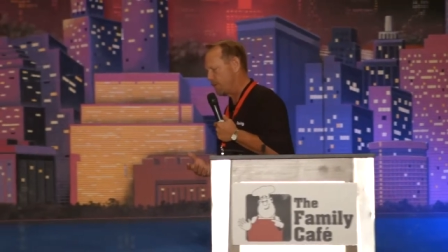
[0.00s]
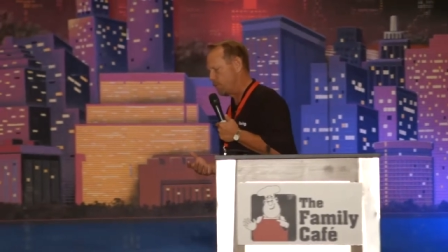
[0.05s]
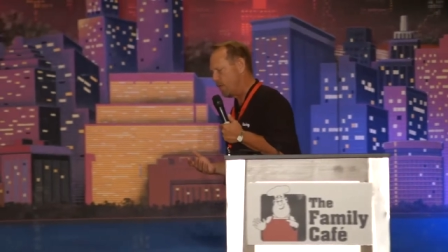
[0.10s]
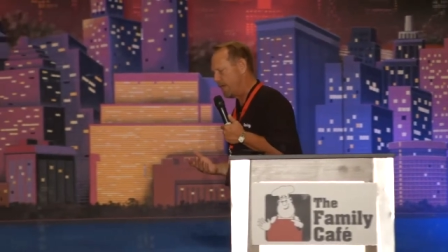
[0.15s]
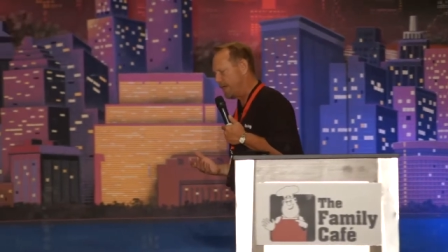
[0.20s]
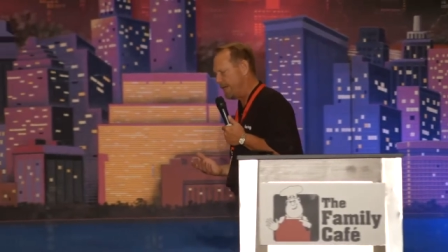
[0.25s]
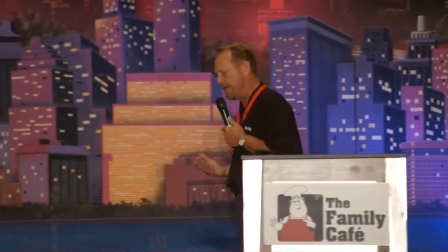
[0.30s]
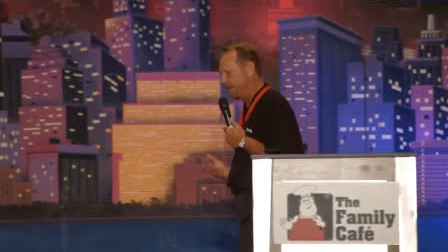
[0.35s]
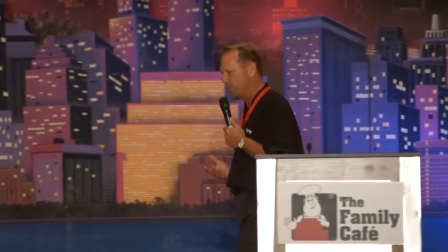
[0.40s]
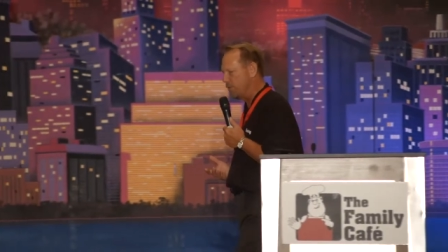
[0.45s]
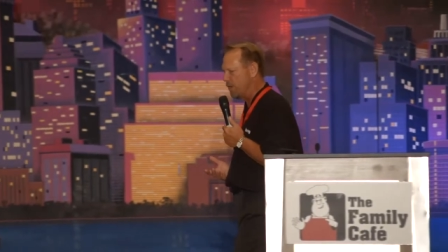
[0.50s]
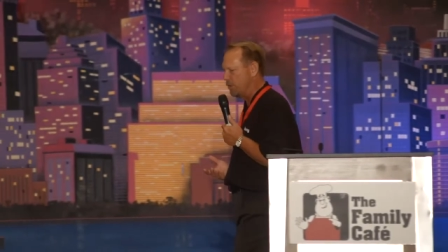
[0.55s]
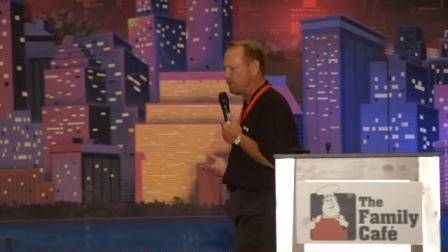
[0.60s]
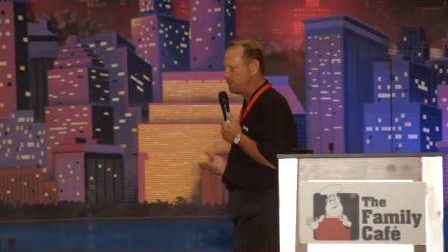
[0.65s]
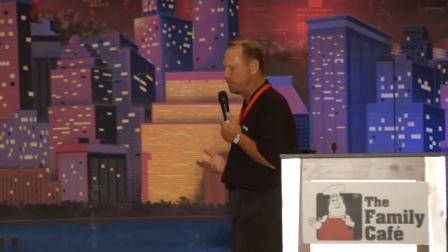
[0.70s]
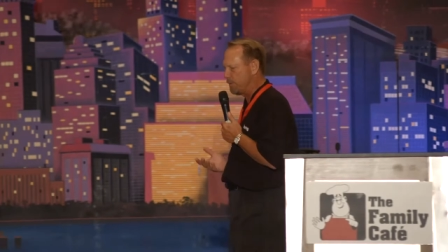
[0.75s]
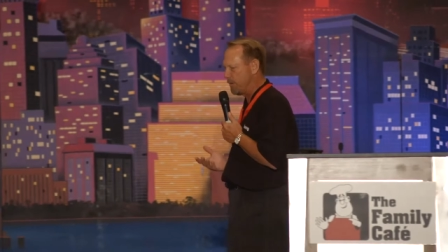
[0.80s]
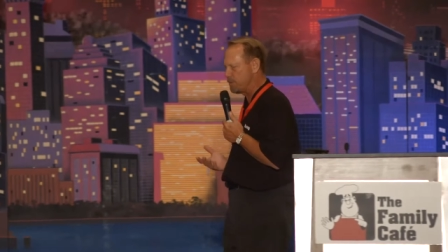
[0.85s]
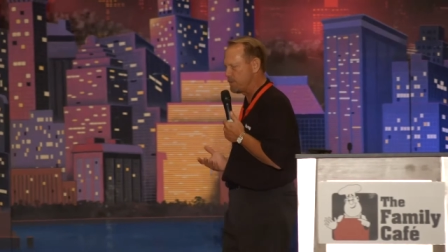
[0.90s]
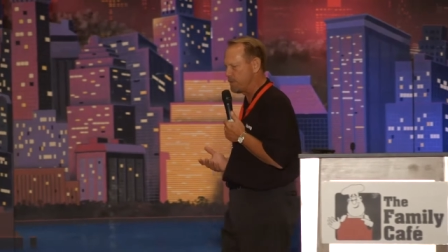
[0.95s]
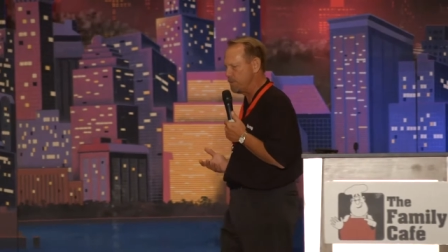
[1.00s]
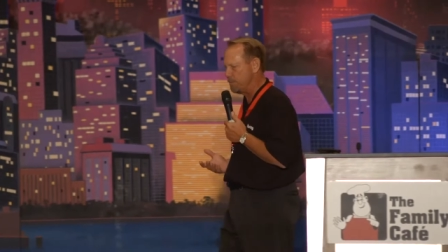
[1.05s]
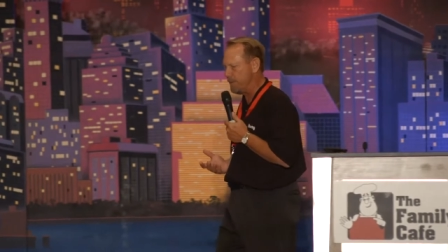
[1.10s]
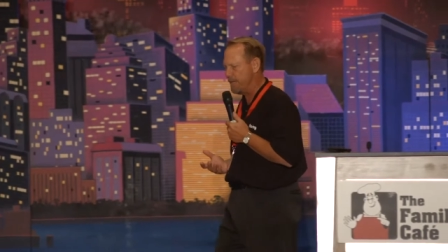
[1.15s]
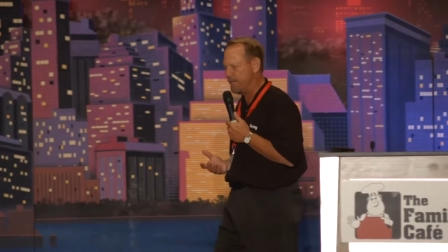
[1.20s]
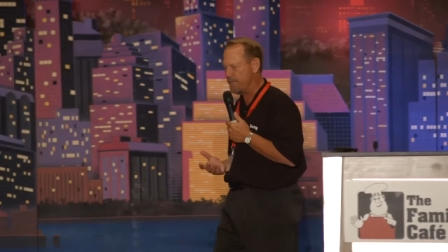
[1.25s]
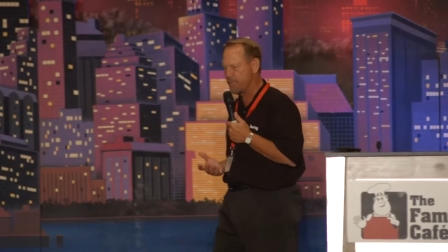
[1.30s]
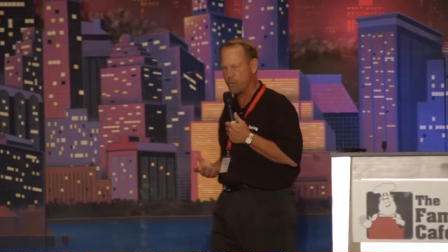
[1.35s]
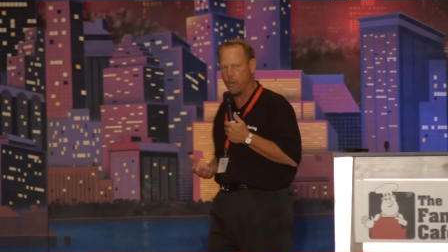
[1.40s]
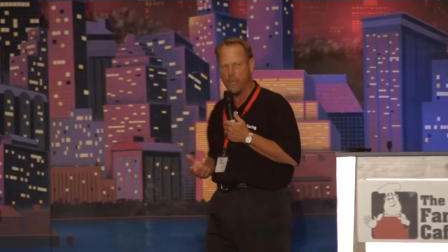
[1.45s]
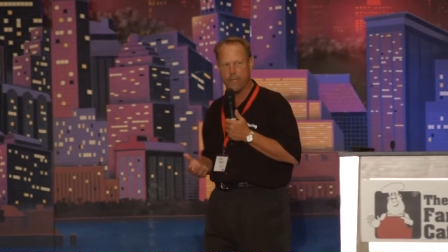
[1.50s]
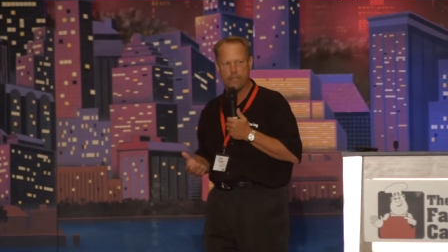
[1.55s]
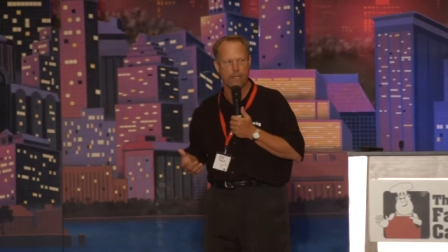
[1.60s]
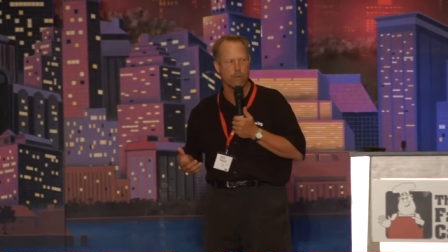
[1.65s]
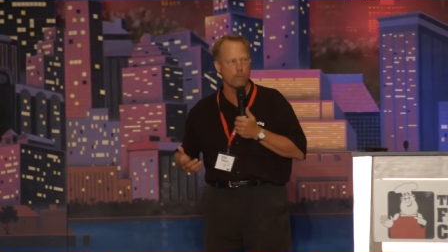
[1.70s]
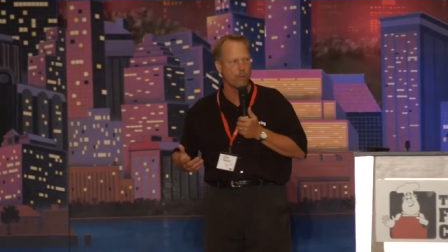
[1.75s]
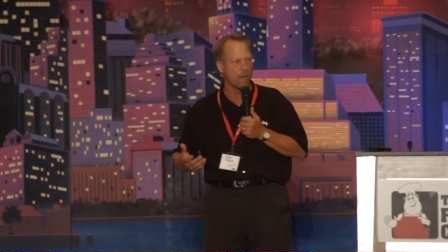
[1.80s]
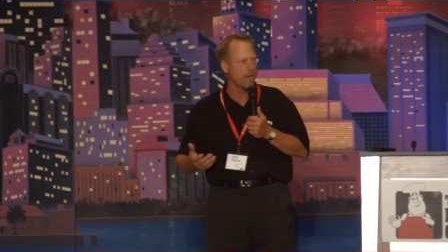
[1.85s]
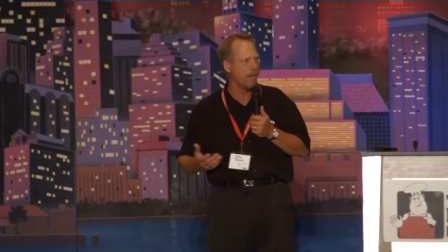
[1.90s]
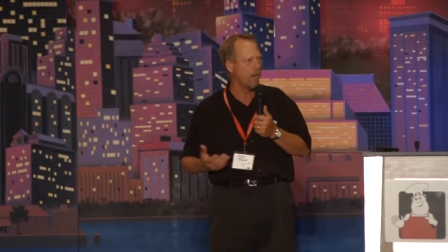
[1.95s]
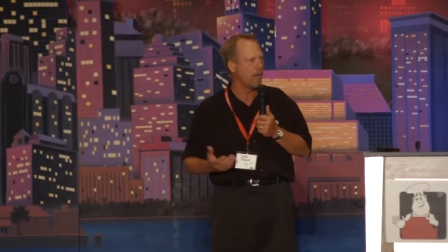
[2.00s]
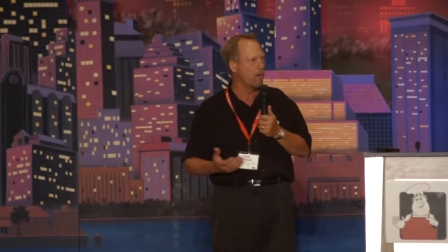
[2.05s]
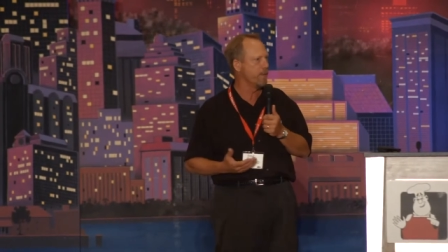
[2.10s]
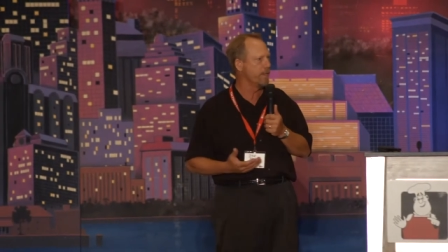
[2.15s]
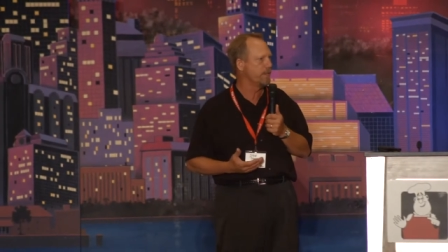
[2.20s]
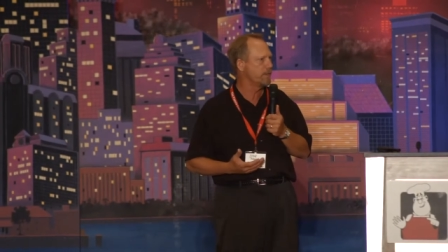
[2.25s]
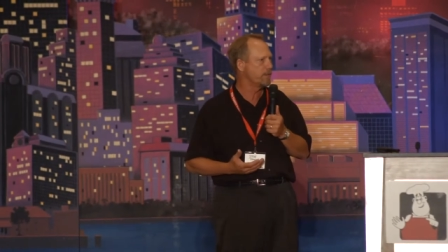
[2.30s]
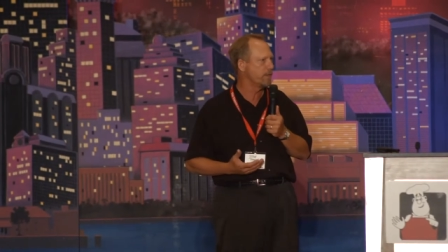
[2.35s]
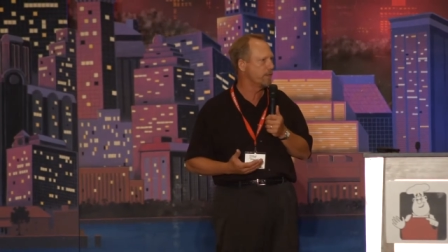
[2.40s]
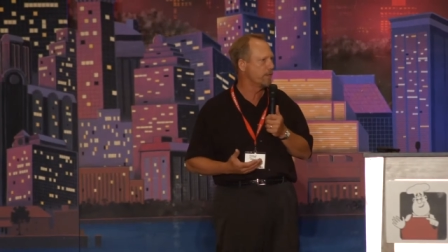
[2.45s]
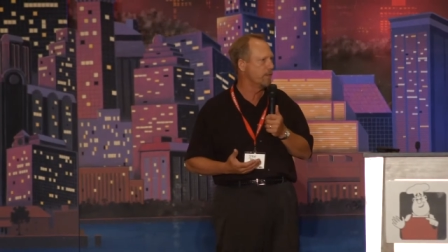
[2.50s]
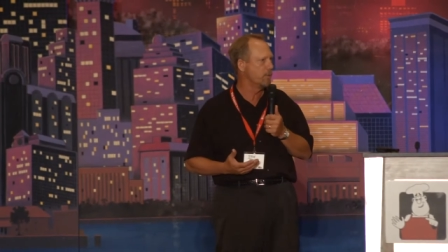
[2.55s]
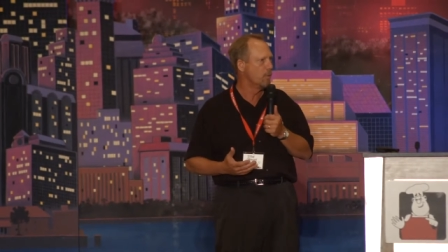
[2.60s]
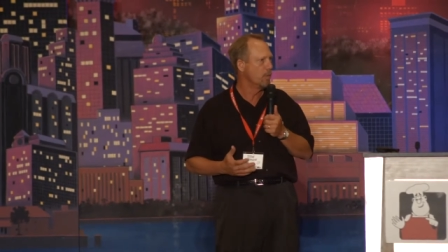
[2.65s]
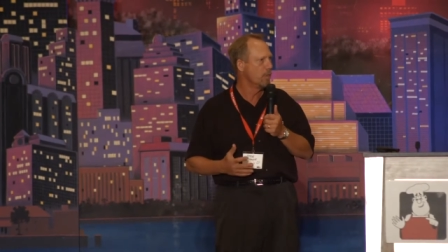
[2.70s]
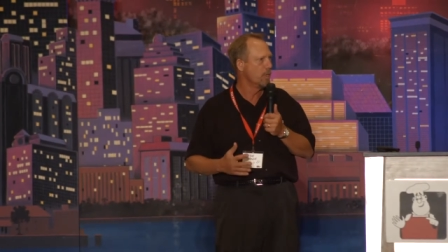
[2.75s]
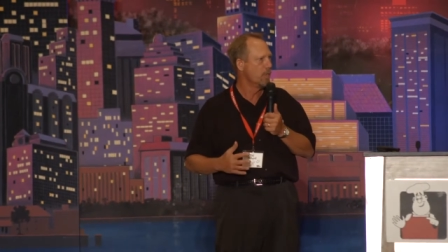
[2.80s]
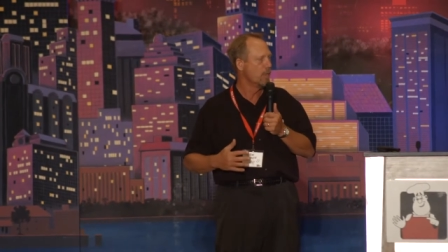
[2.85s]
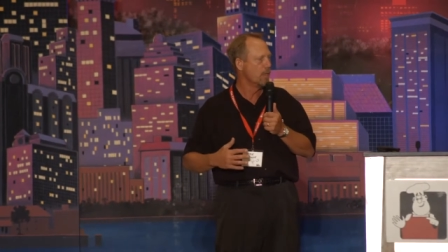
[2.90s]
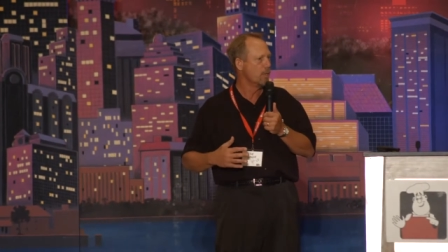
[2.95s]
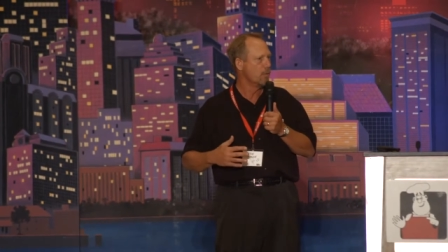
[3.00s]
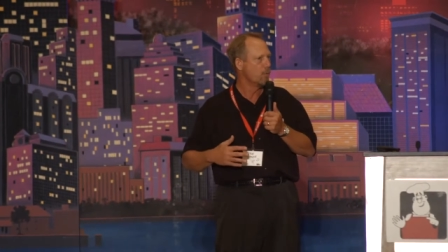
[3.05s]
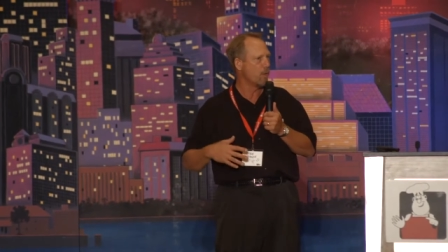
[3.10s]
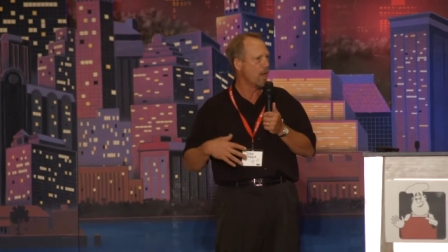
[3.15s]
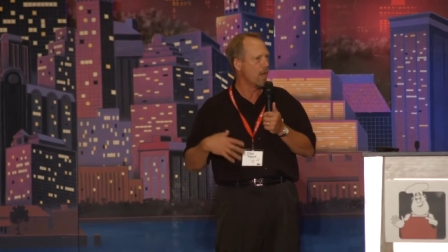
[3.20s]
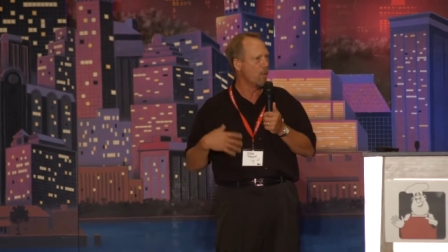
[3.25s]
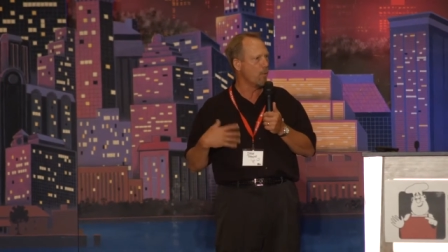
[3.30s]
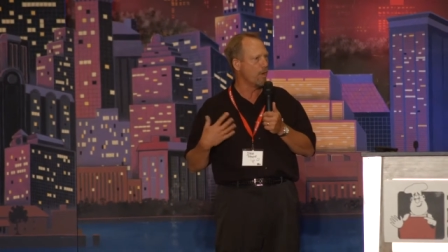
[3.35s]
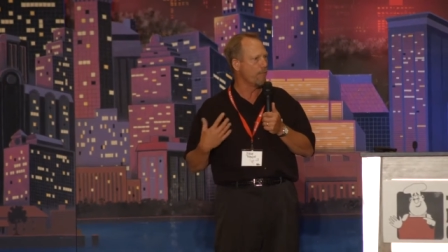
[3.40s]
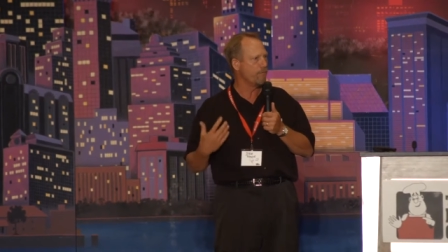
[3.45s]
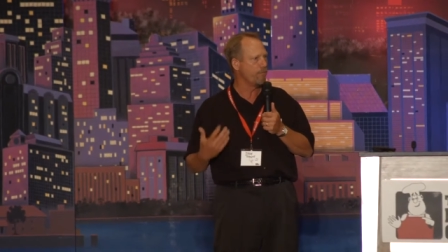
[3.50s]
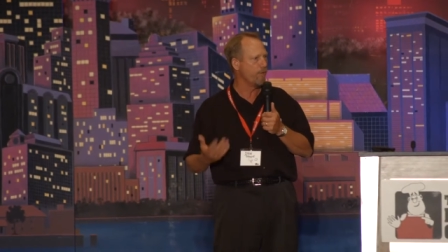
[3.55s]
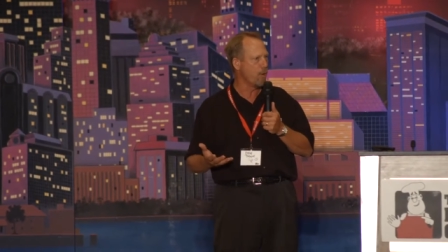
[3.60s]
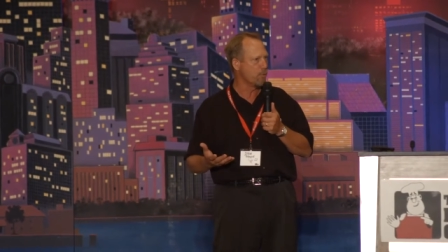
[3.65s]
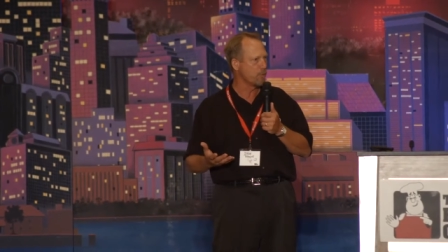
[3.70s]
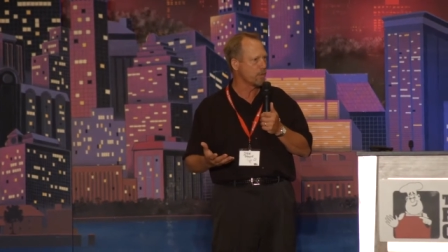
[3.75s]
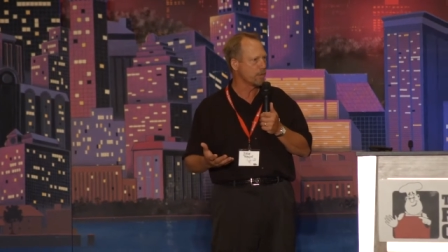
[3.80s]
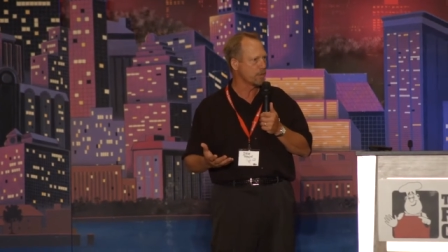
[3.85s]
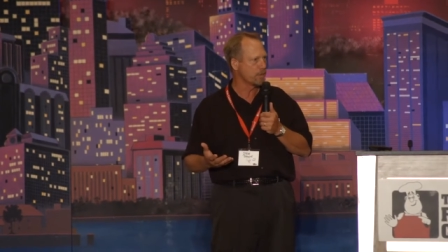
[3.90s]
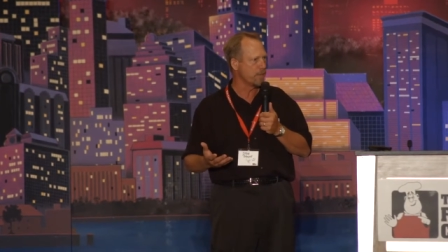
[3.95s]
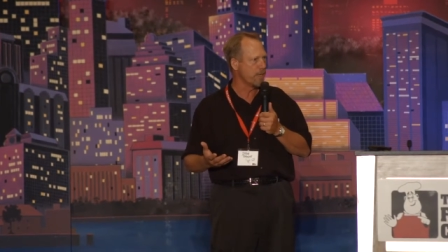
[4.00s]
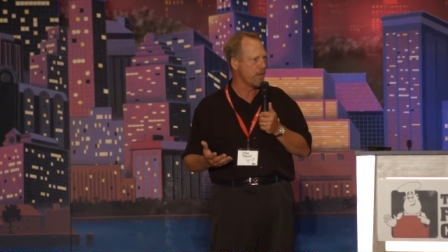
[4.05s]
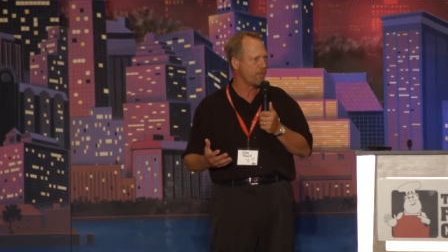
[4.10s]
on what a hero is supposed to be, so I did what I always do when I want focus.